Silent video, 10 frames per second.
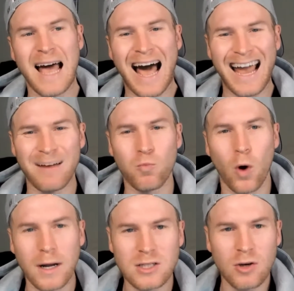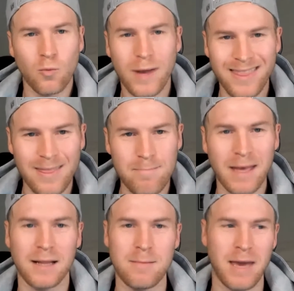I want to win the
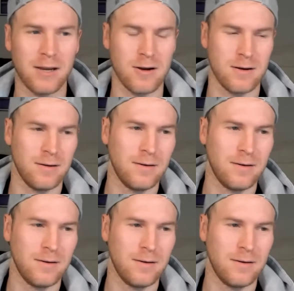Millie Maker.